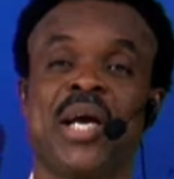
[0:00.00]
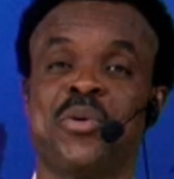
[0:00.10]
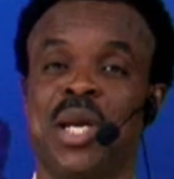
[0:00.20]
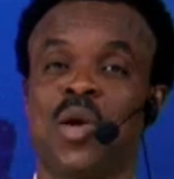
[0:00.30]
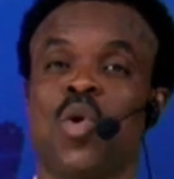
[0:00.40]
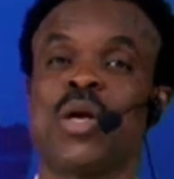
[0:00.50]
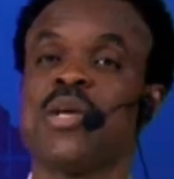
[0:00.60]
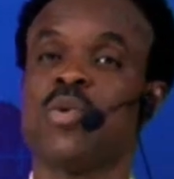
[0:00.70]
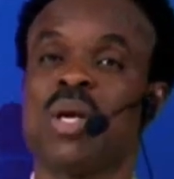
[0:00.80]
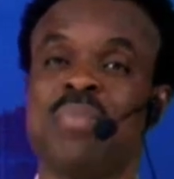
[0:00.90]
you're a lawyer,
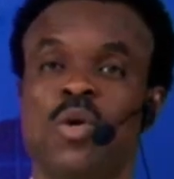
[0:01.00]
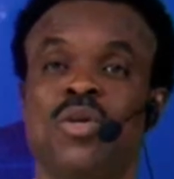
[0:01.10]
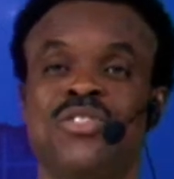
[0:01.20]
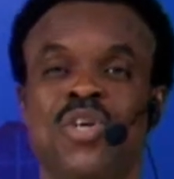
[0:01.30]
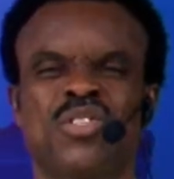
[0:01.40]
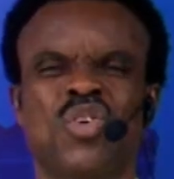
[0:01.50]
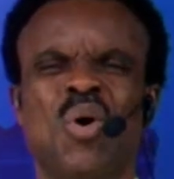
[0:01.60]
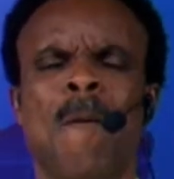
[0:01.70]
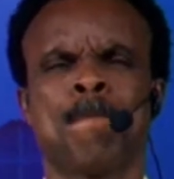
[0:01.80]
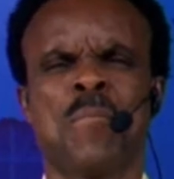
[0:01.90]
you're a medical doctor,